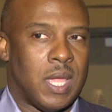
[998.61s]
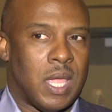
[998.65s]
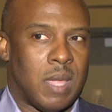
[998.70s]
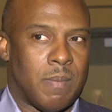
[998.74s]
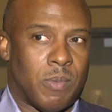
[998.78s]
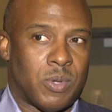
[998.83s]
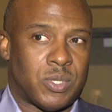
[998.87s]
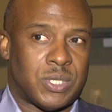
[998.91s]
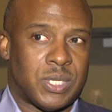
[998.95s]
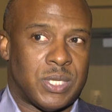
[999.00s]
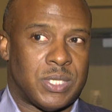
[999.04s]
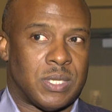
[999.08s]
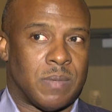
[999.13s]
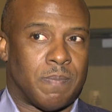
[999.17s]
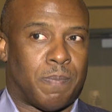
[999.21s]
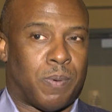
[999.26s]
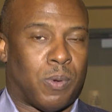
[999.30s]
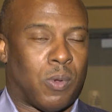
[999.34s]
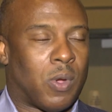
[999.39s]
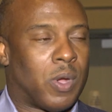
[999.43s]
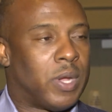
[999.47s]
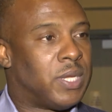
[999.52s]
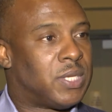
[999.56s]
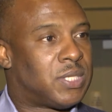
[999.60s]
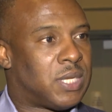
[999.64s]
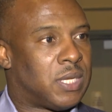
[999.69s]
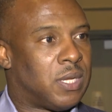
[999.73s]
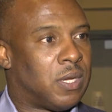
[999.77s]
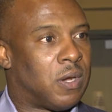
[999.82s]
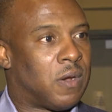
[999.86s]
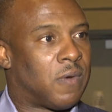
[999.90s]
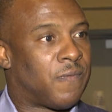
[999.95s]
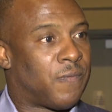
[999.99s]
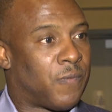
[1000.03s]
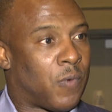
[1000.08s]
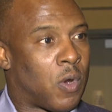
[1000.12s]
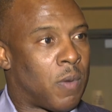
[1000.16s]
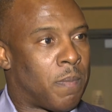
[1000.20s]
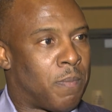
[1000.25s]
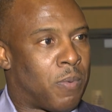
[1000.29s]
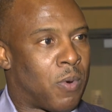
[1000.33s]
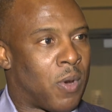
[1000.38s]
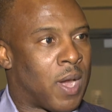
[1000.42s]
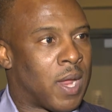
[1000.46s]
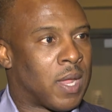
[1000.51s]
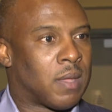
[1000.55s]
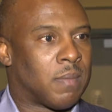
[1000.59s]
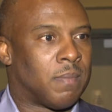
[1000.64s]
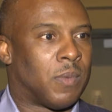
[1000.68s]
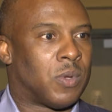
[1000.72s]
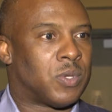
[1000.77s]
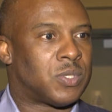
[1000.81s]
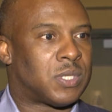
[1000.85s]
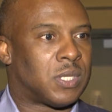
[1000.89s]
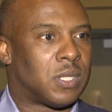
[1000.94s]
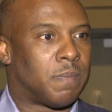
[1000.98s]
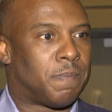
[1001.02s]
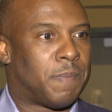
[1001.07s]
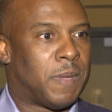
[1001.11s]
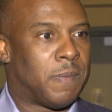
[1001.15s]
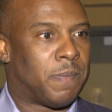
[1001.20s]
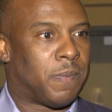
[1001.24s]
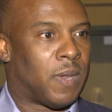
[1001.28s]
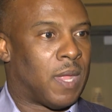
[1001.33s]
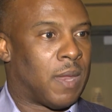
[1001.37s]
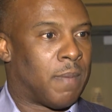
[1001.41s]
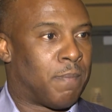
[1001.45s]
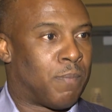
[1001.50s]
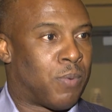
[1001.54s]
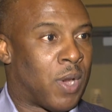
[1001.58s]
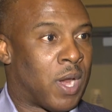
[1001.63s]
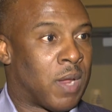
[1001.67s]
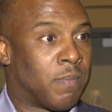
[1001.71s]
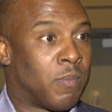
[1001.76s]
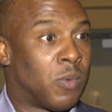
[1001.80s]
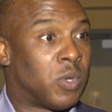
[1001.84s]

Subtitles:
And most of these employees here for BREC, most of the people at BREC,